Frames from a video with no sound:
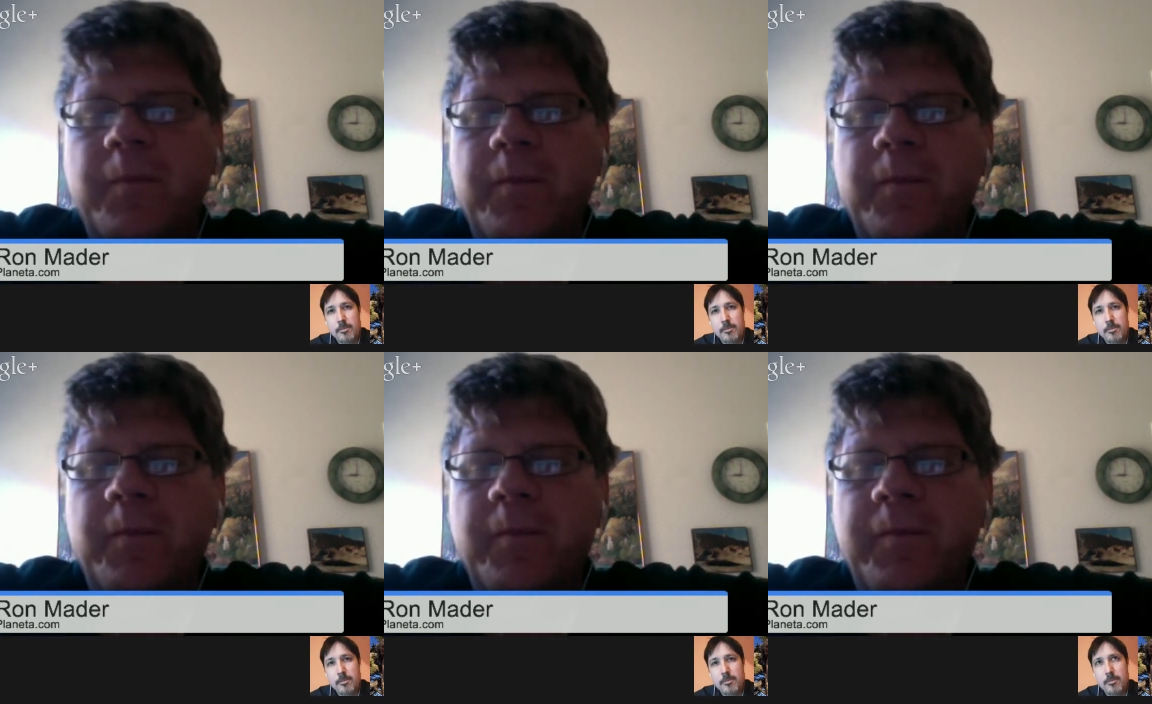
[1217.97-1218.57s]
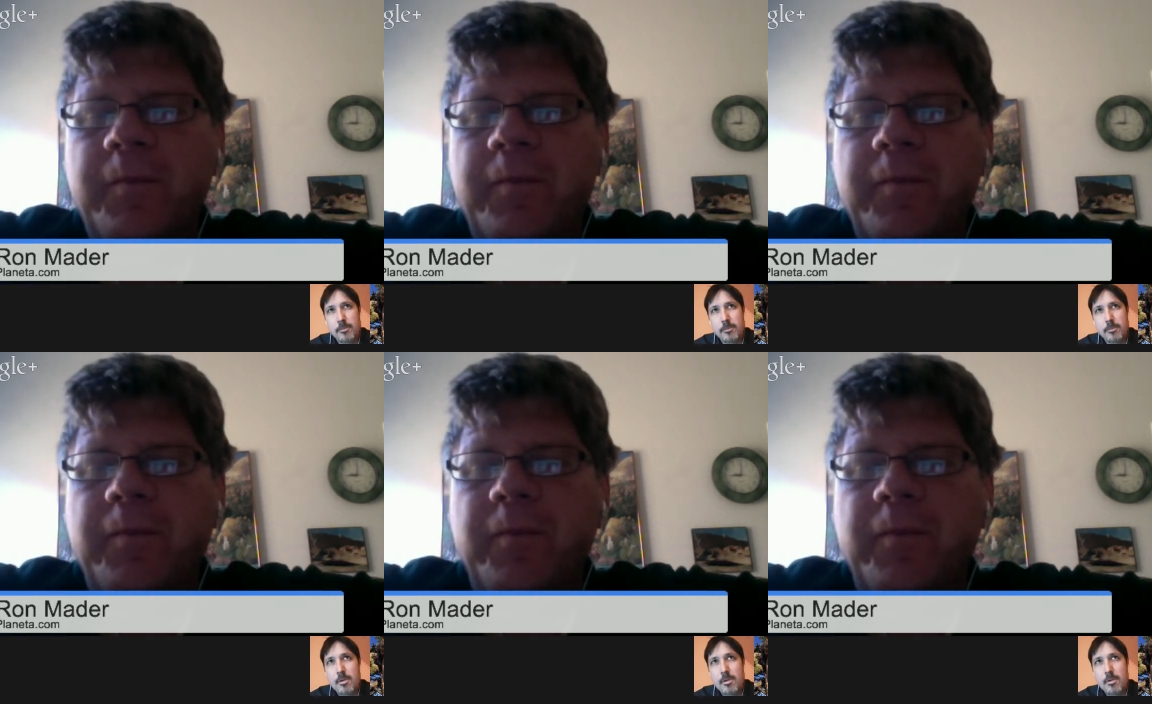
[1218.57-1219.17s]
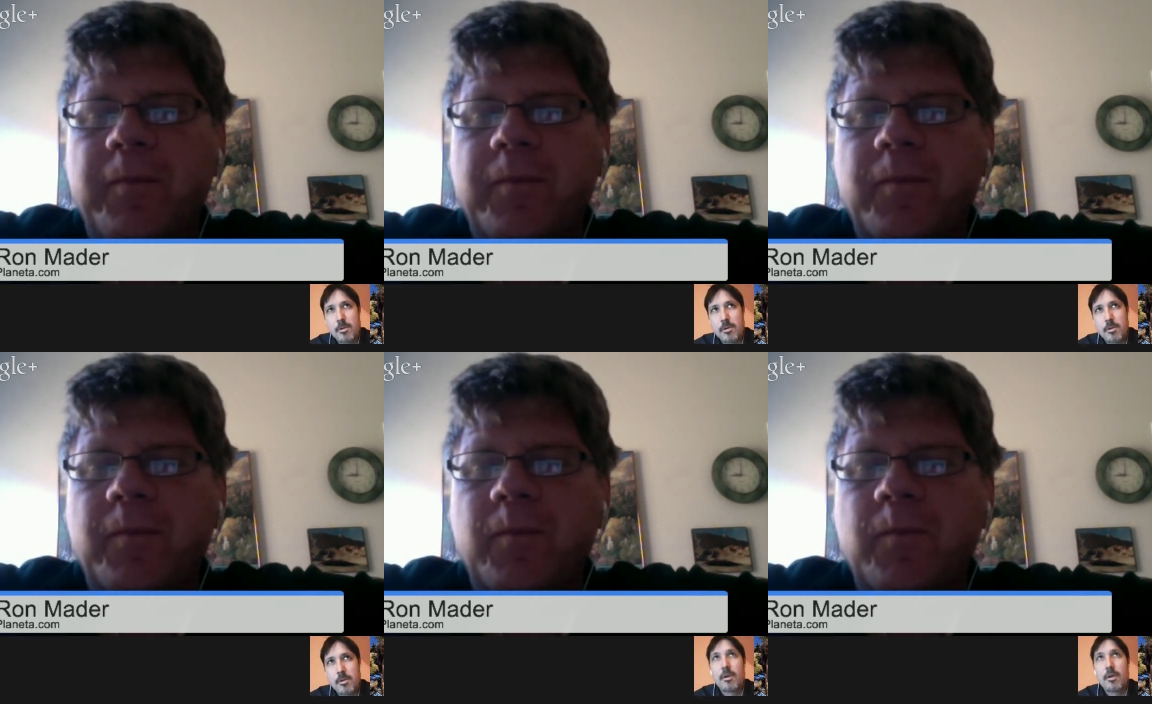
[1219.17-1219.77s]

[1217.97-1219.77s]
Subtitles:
Nobody speaks.